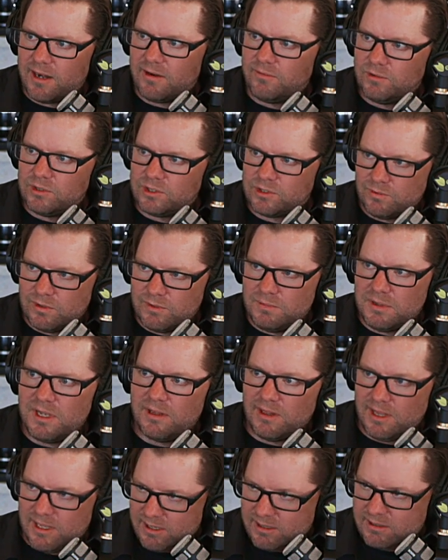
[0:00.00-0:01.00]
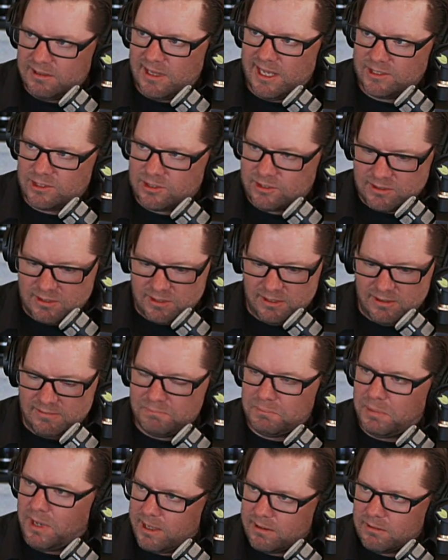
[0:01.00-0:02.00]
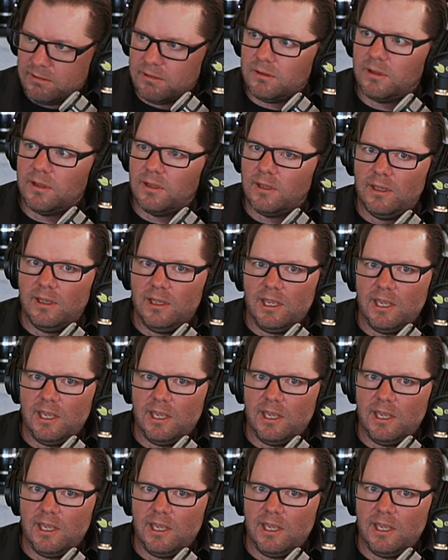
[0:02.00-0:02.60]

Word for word: which yep. would be like a glass bottle. Sure.